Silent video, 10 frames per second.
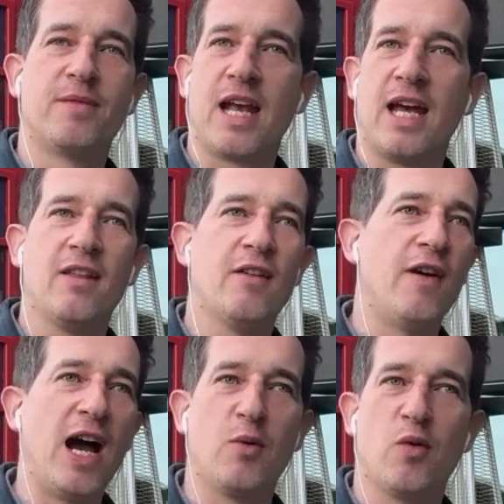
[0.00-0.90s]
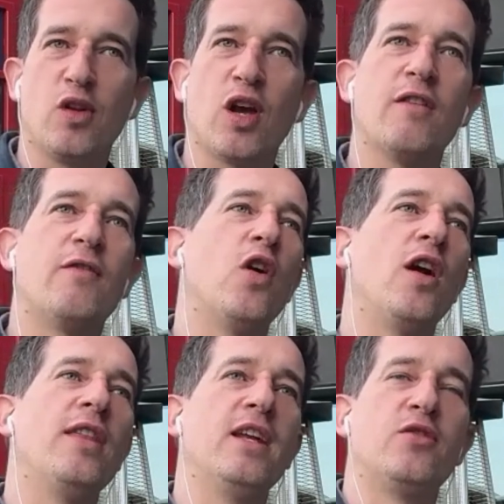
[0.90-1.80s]
kind of the vibe we were looking for,
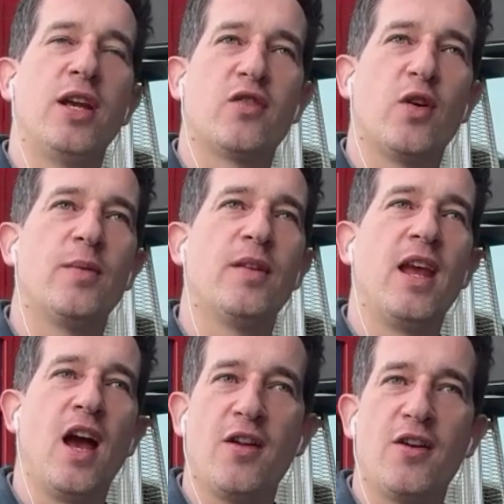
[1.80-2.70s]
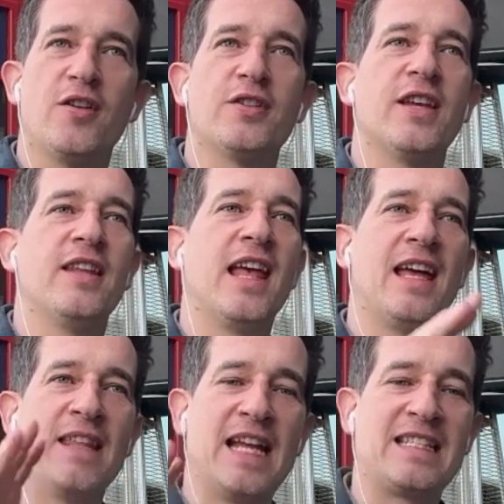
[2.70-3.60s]
and then transformed the others, and
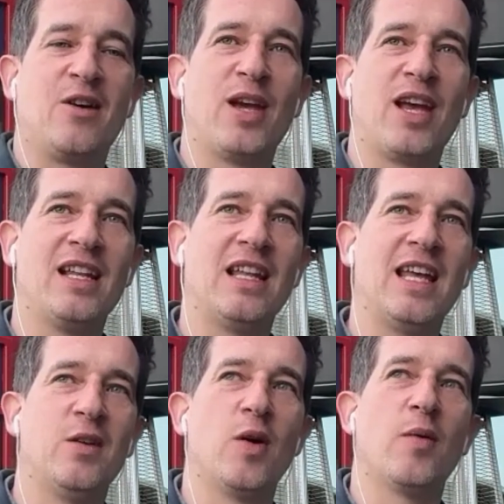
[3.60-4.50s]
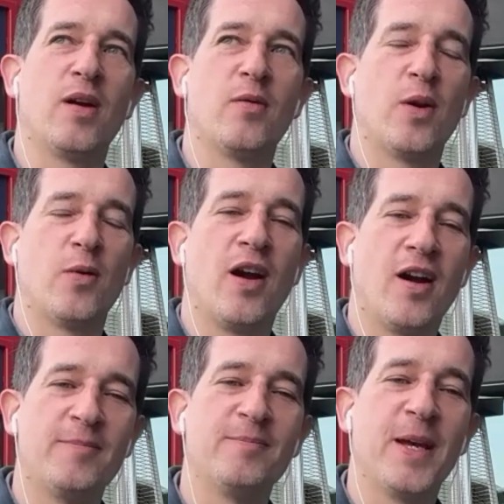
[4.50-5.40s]
then that's how we kind of landed where we
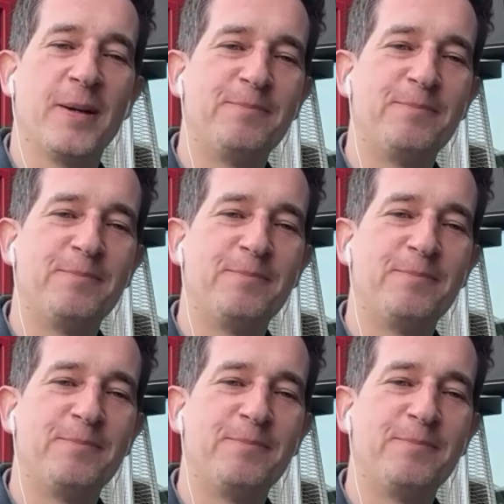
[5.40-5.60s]
are. Yeah.